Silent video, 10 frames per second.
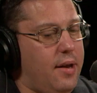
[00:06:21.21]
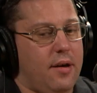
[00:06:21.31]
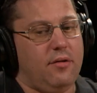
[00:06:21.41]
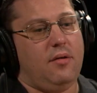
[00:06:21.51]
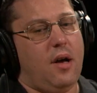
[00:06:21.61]
It
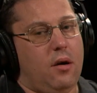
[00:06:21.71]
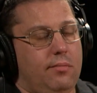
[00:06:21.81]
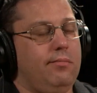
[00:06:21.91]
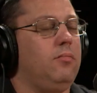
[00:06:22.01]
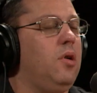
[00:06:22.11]
is.
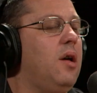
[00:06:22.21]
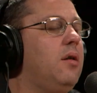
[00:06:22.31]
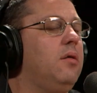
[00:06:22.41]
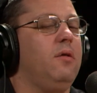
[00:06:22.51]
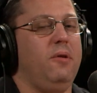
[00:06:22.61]
Now,
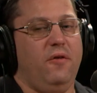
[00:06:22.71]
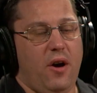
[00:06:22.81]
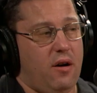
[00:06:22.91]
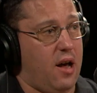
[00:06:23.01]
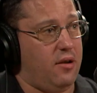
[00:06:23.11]
to be
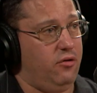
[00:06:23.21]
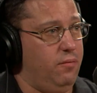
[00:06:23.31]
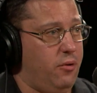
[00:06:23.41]
fair, if